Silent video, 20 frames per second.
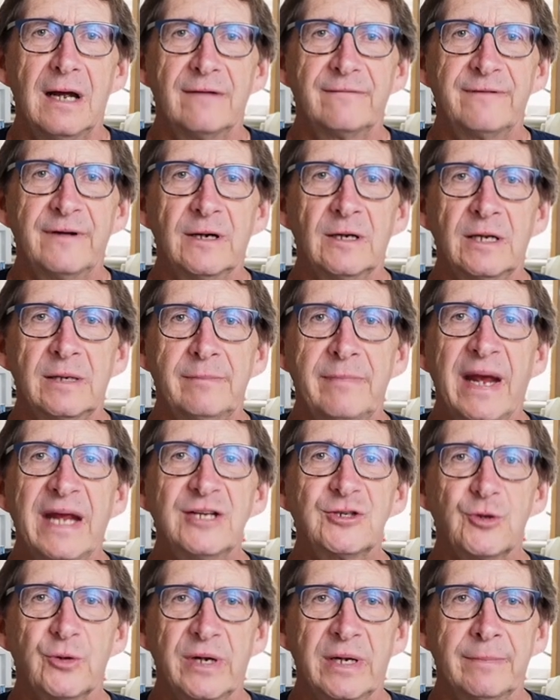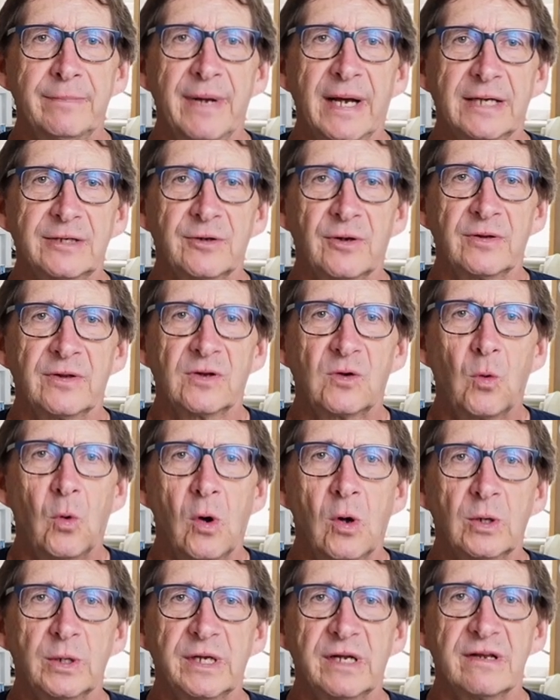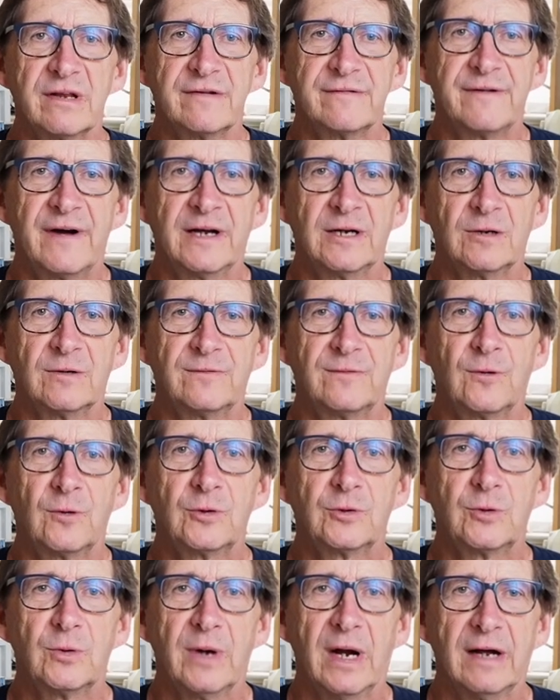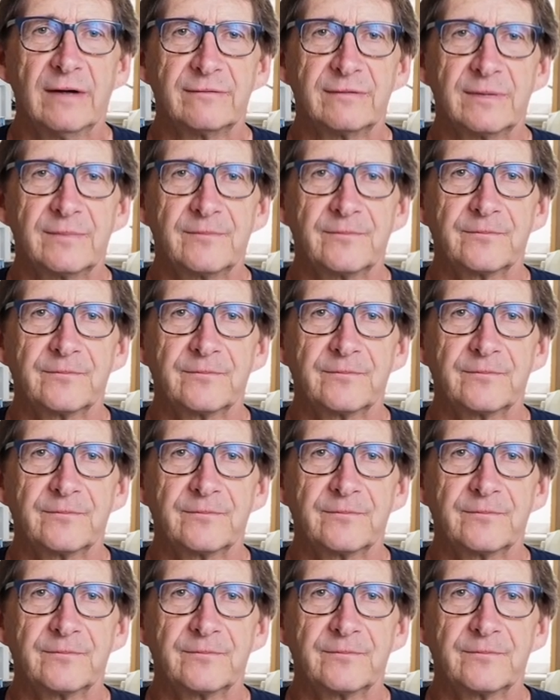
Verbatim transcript: fairly major impact on the quality of the final photograph.